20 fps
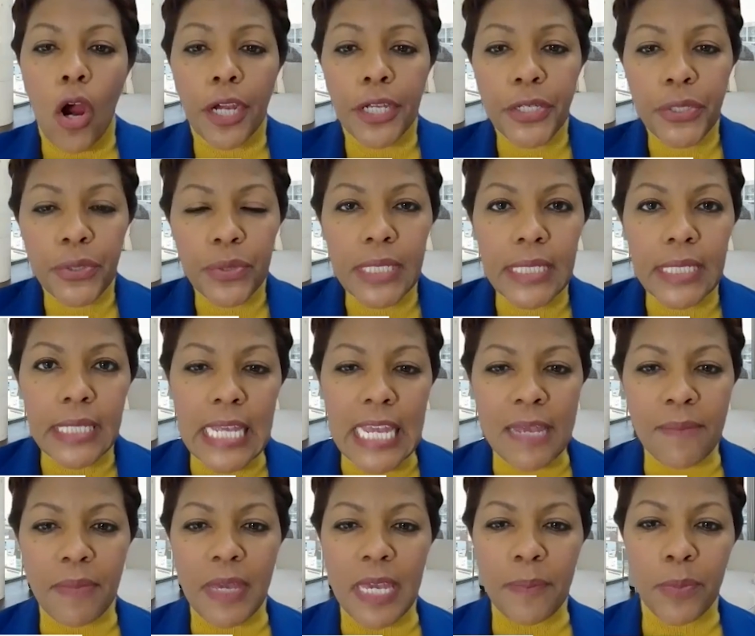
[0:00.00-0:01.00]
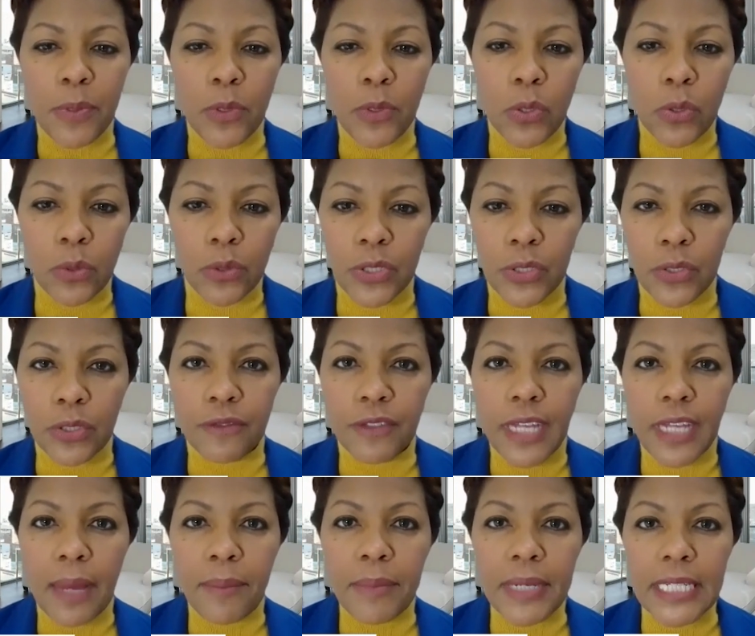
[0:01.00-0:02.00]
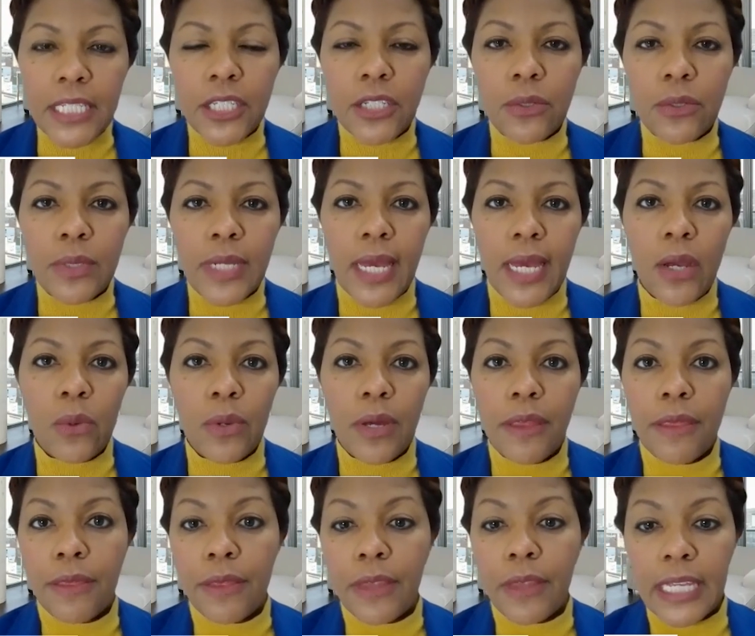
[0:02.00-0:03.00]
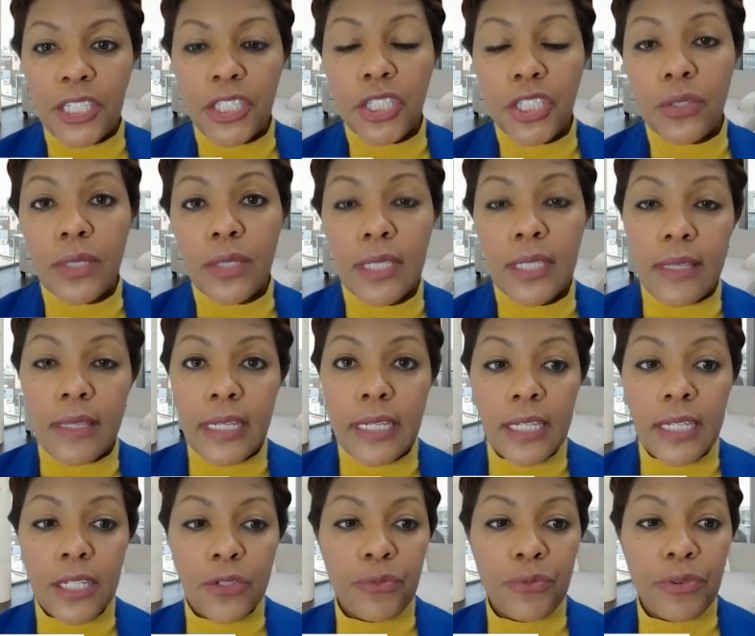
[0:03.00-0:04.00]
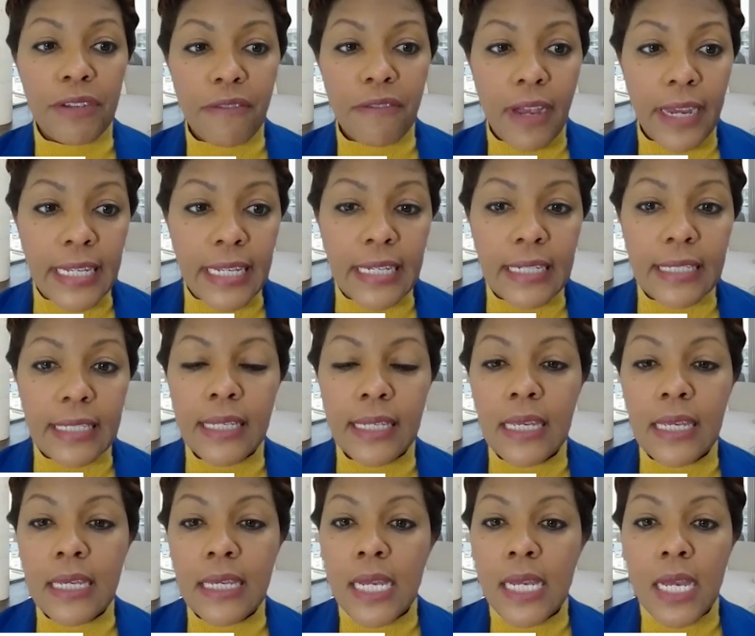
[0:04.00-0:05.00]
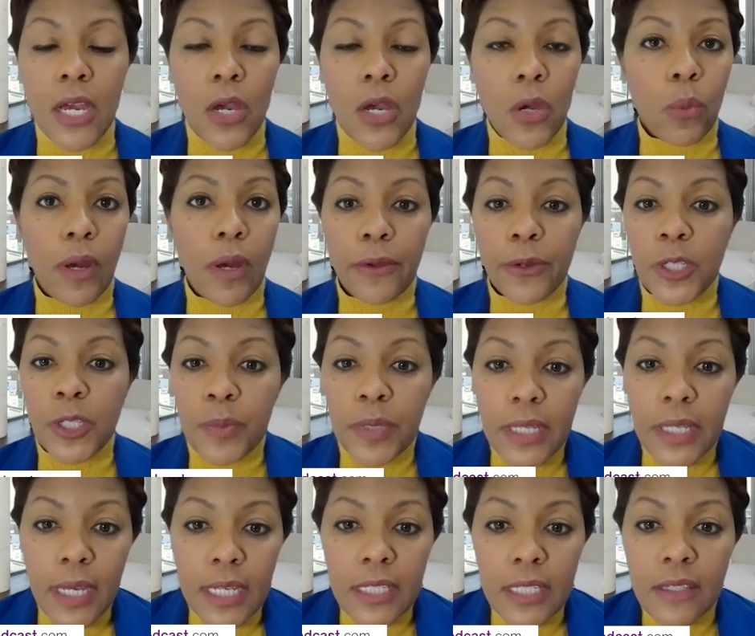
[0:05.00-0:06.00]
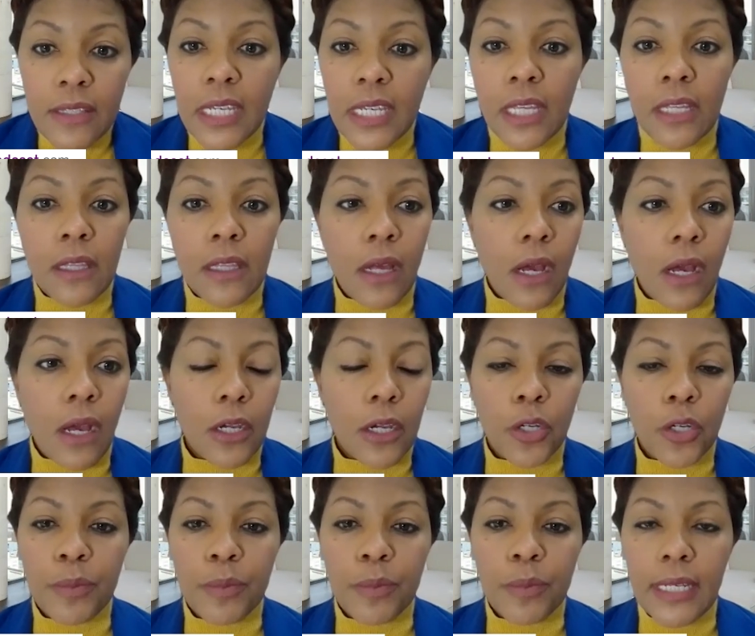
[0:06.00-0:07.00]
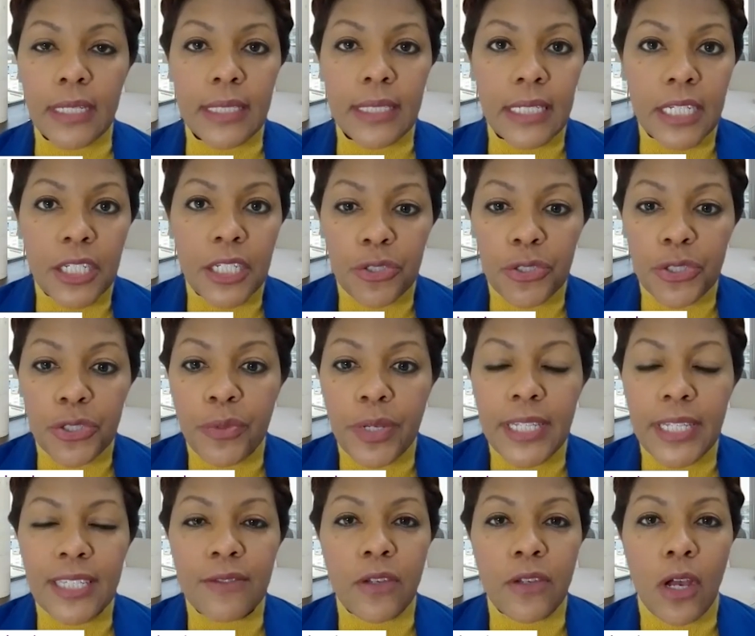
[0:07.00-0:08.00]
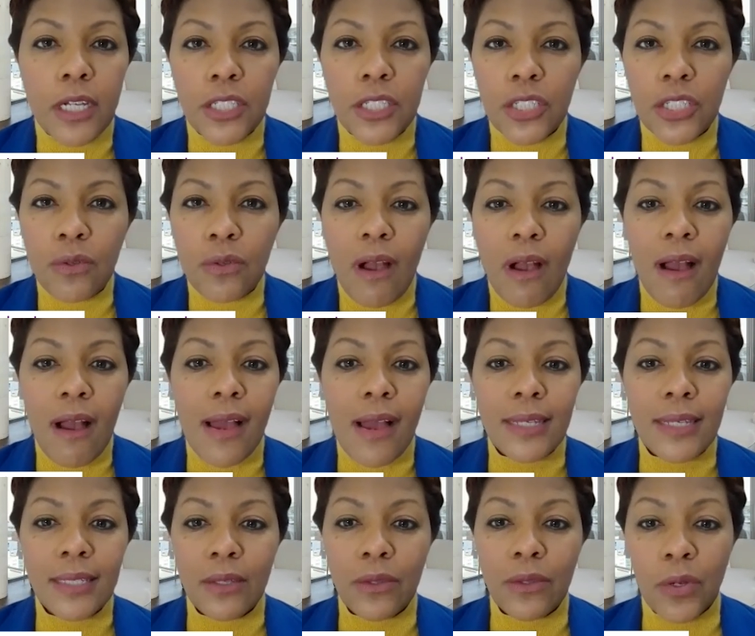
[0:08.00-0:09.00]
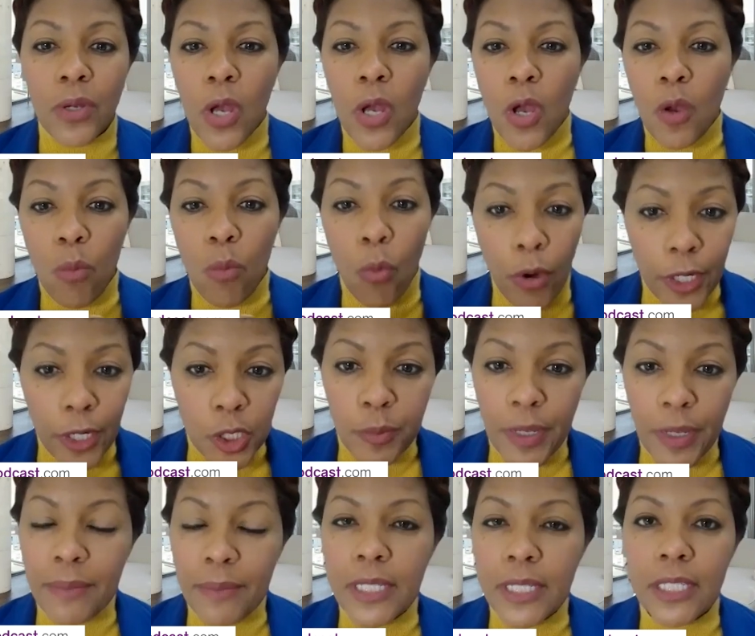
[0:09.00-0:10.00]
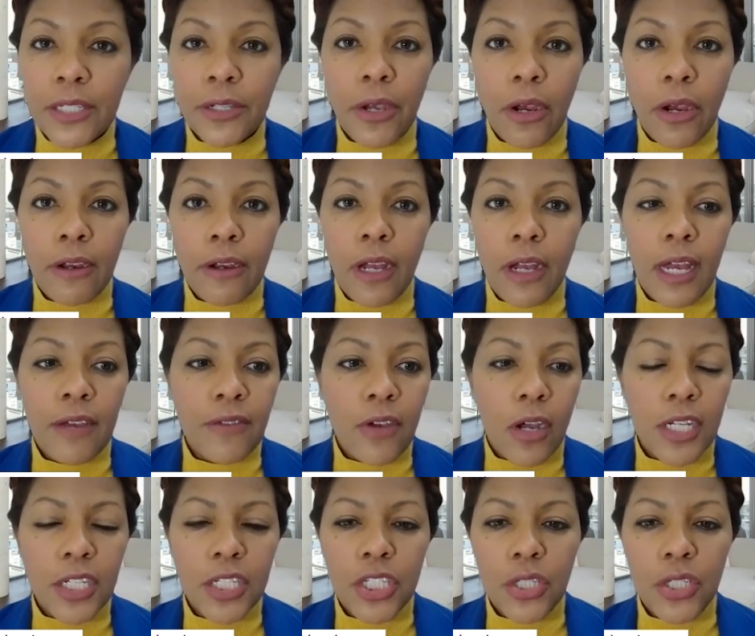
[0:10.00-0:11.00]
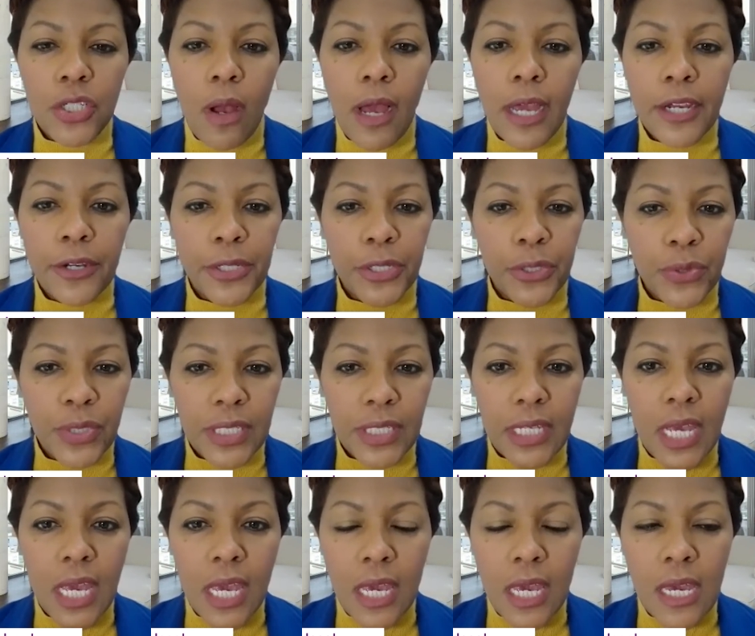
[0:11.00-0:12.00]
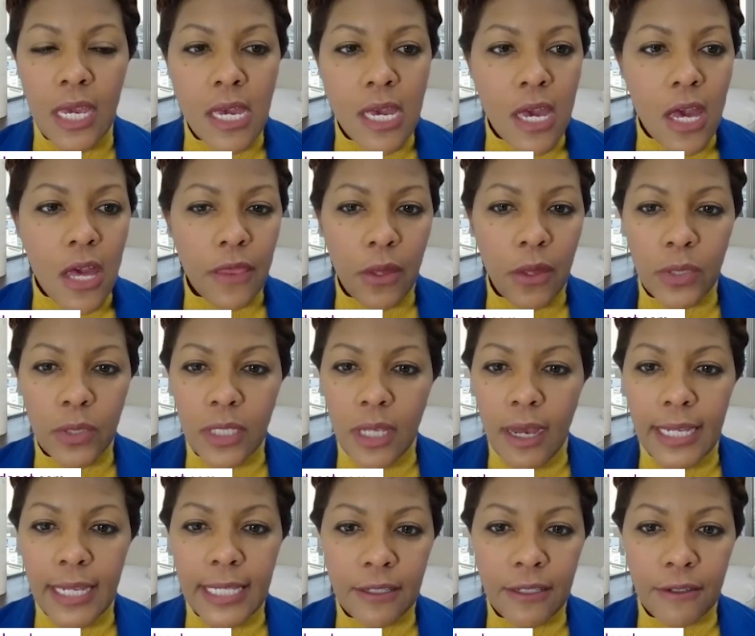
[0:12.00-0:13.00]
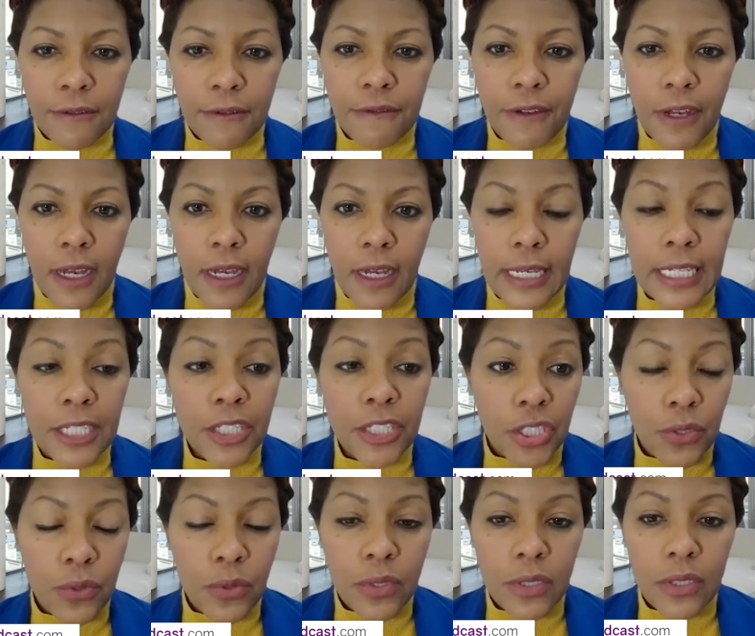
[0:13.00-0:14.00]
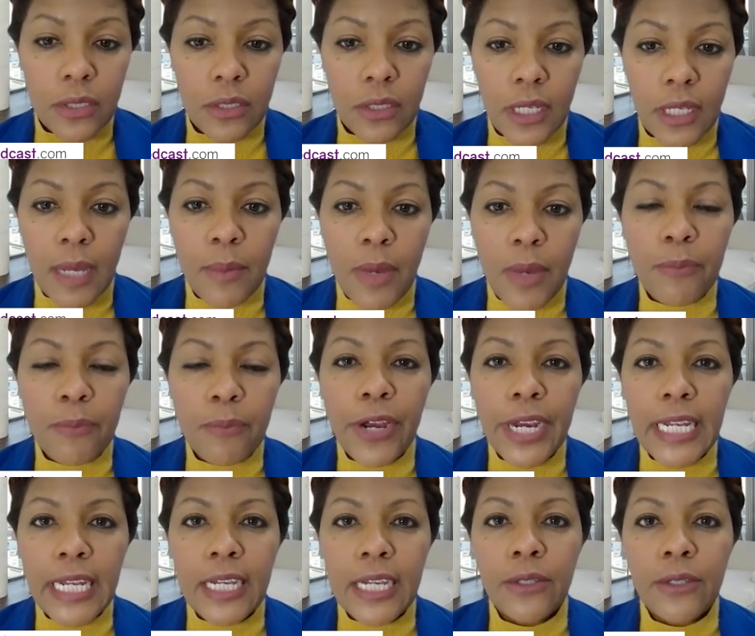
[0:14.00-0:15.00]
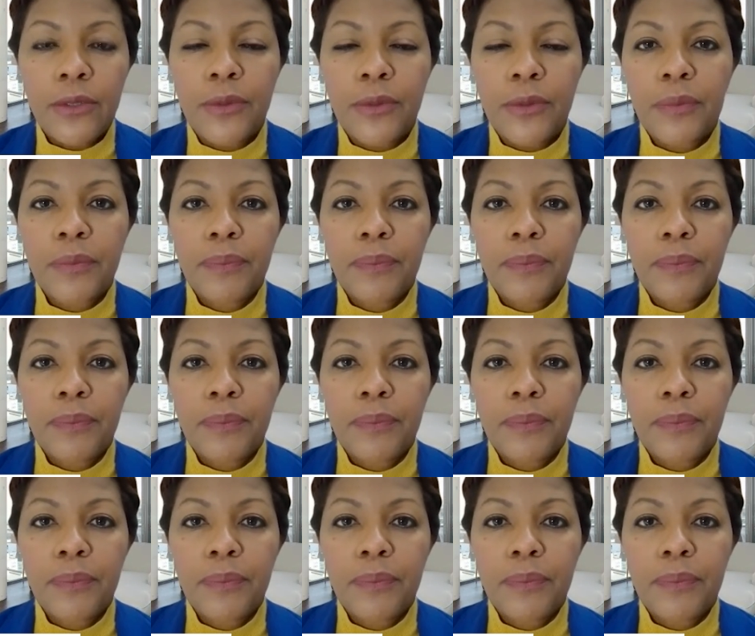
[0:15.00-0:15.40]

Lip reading: Are you seeing people who are sort of coming to you now with issues that they need refinancing, whether it's because of the HELOC or because the interest rates have gotten too high, so their mortgage payments have gotten too high? Are you seeing those kinds of issues come up right now?